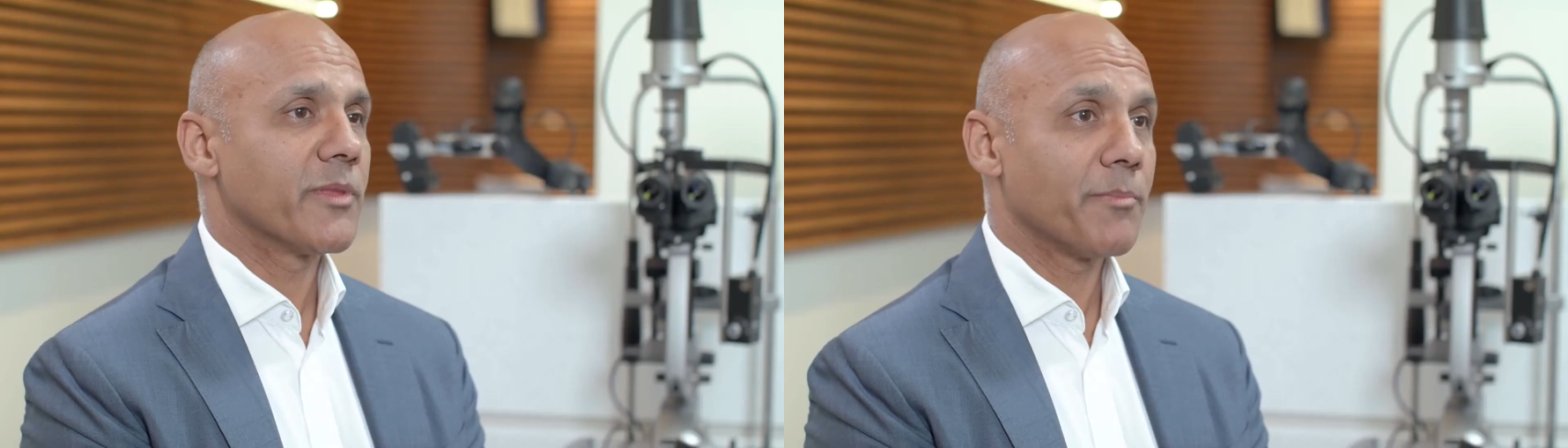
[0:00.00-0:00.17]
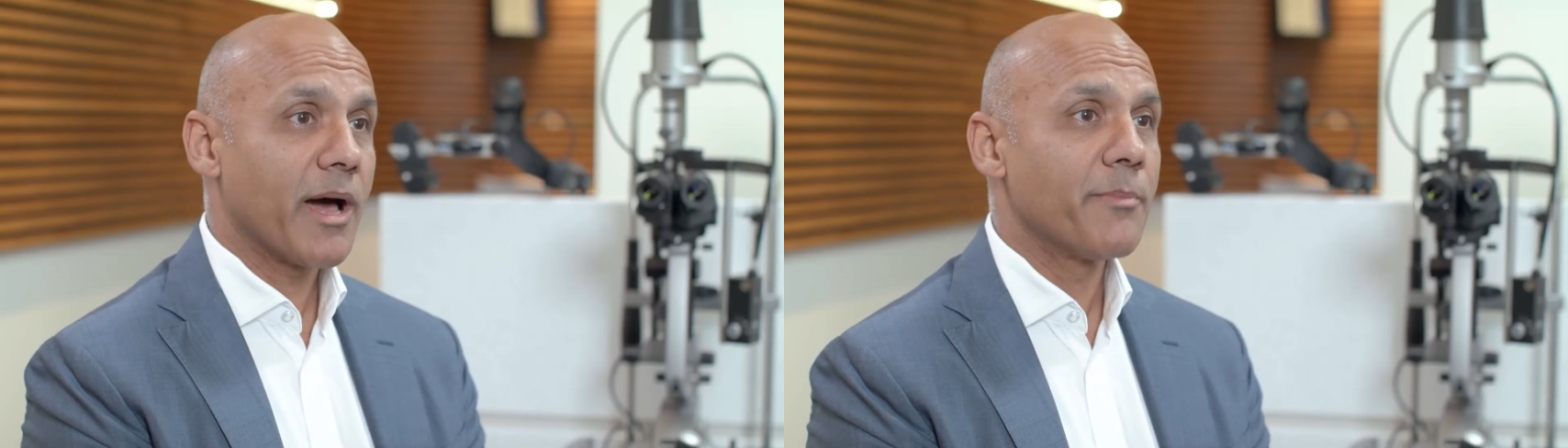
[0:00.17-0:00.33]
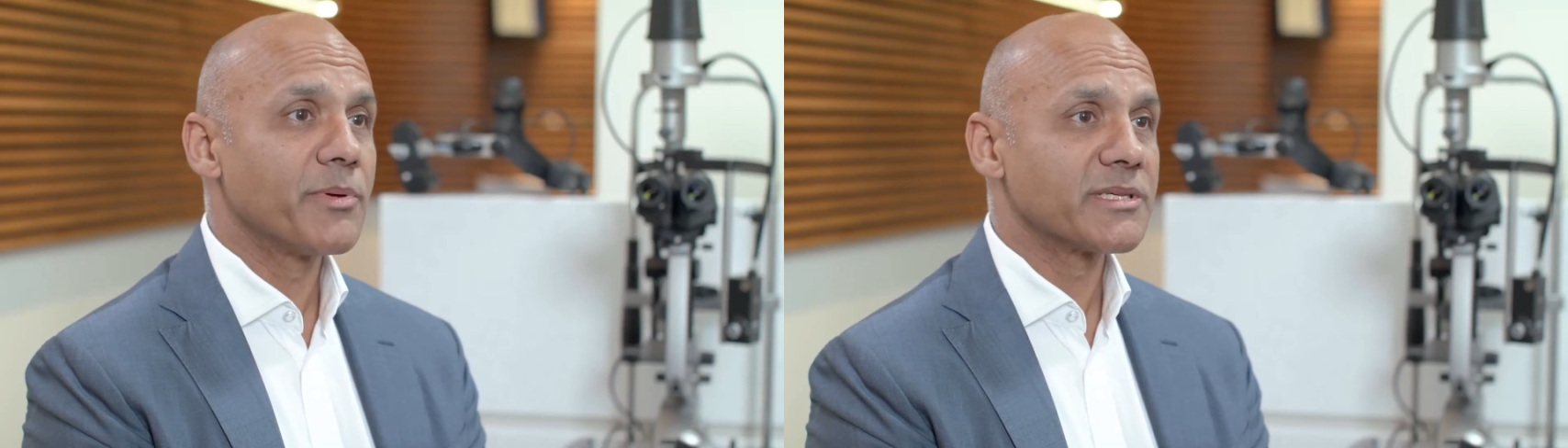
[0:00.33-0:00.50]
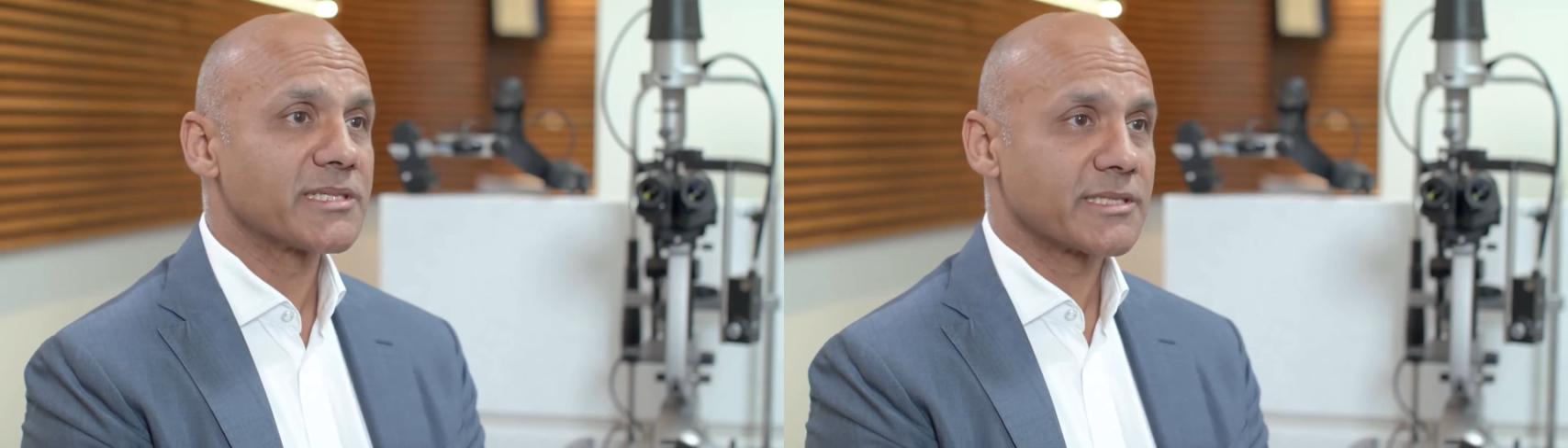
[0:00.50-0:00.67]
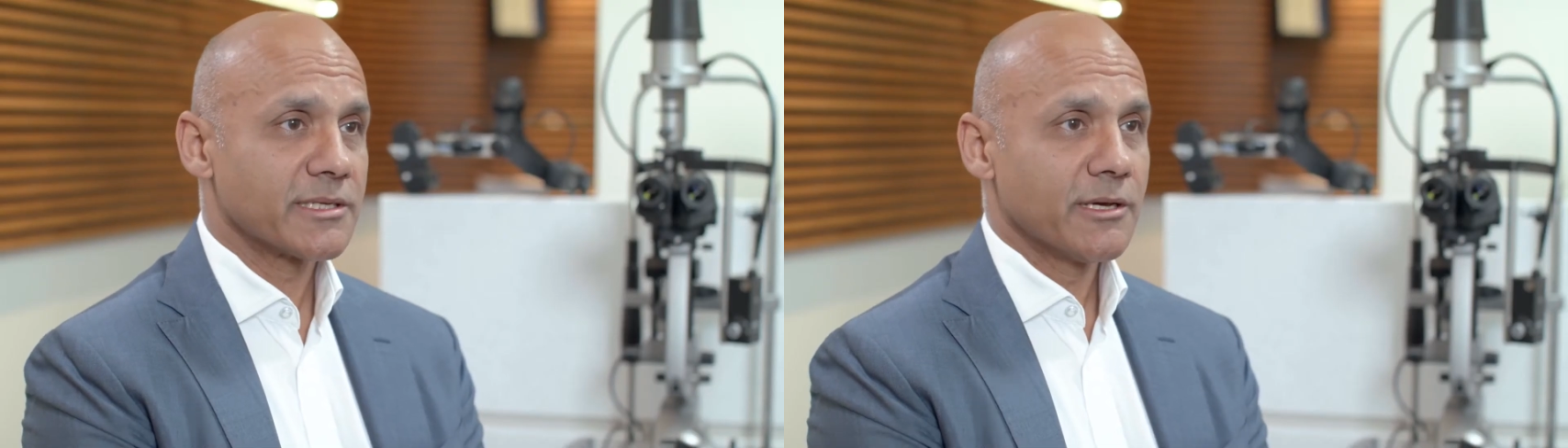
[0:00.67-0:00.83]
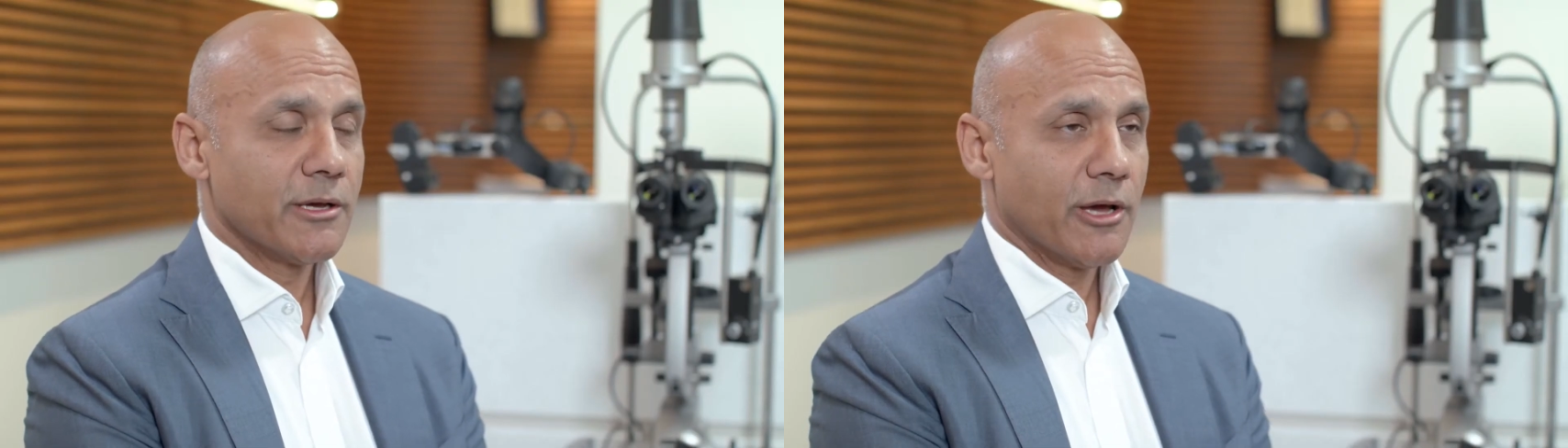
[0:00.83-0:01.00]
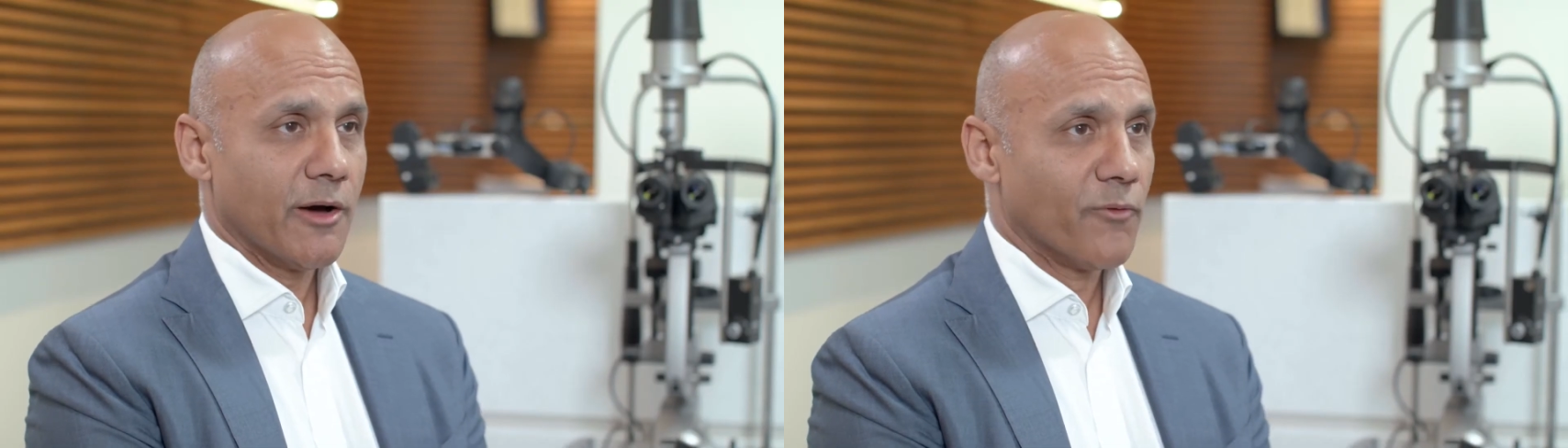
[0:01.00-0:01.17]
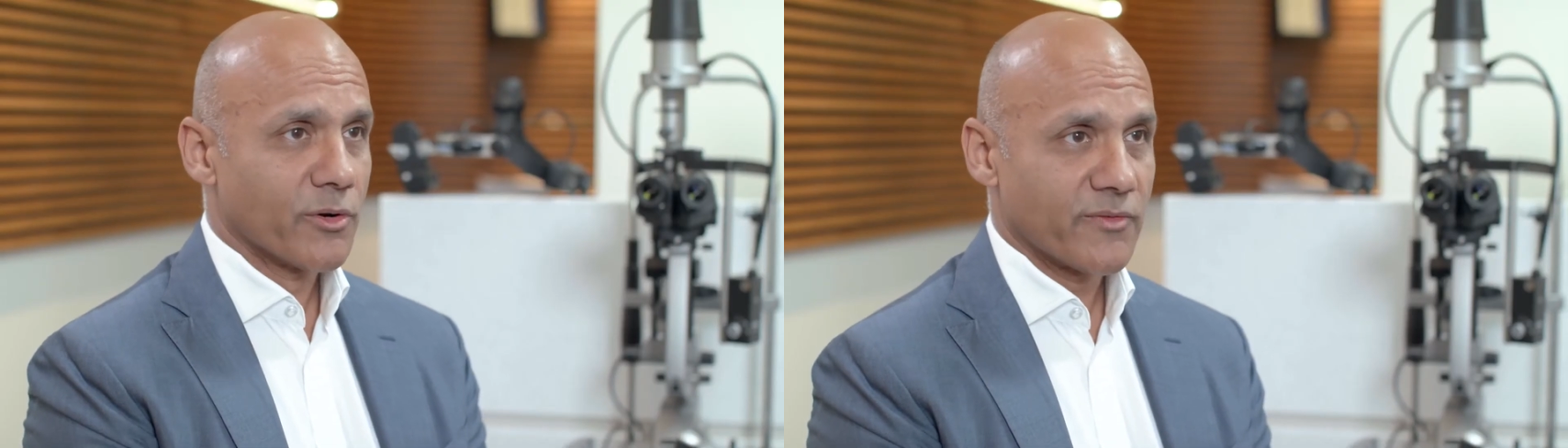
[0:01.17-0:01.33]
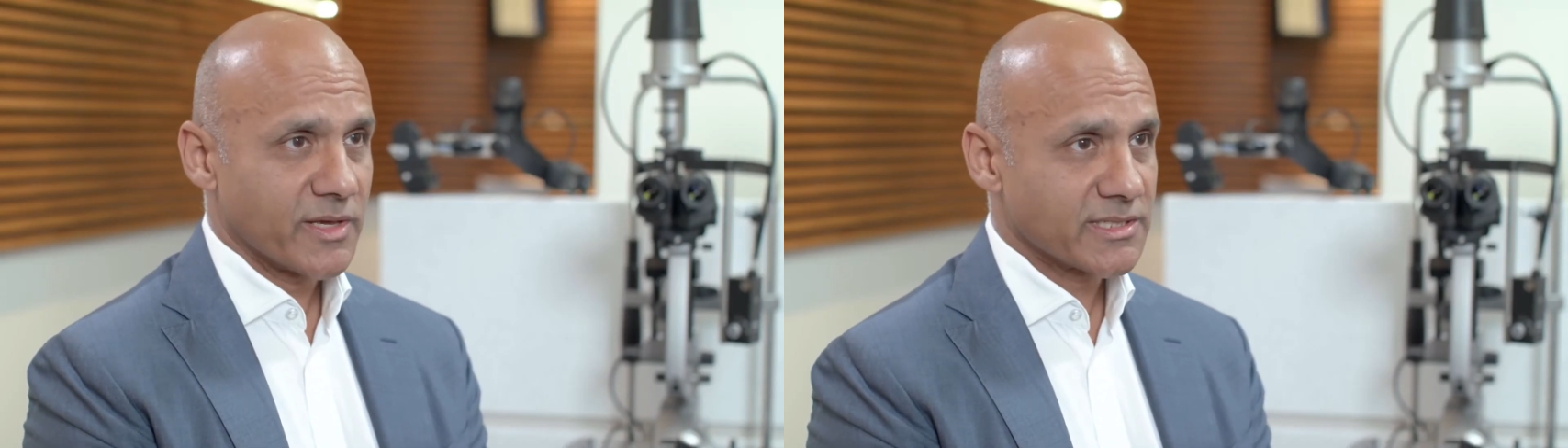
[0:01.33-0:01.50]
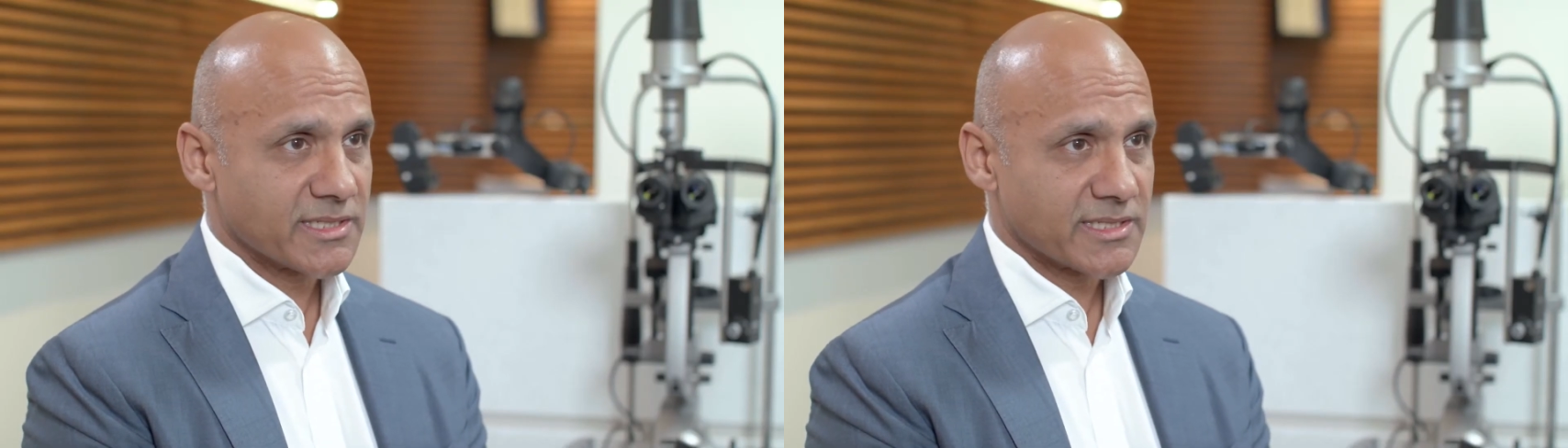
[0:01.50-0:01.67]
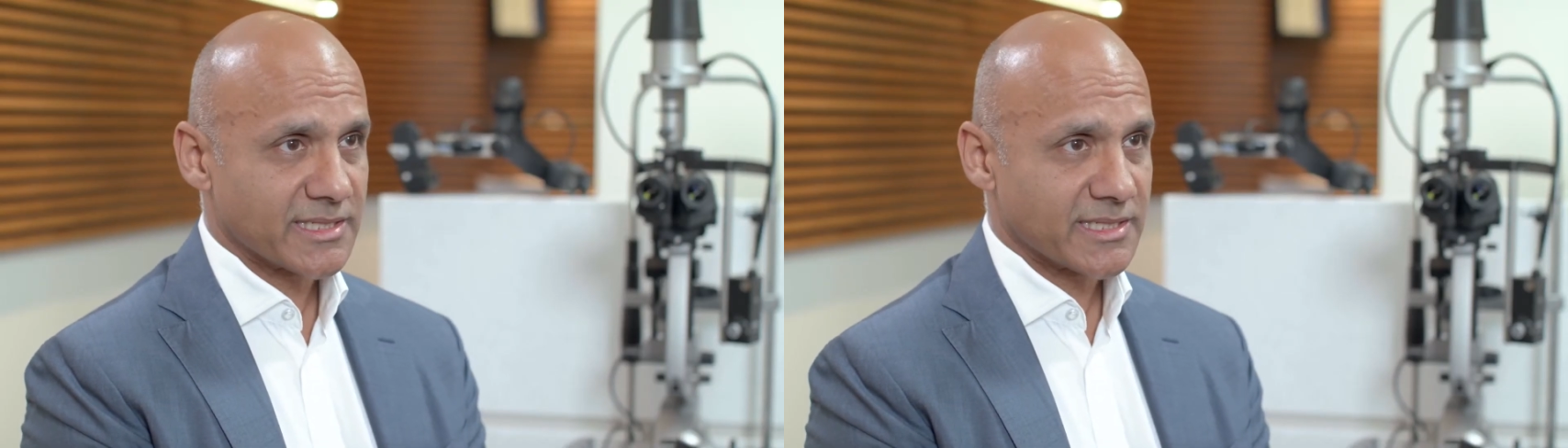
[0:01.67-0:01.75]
purpose of all of this is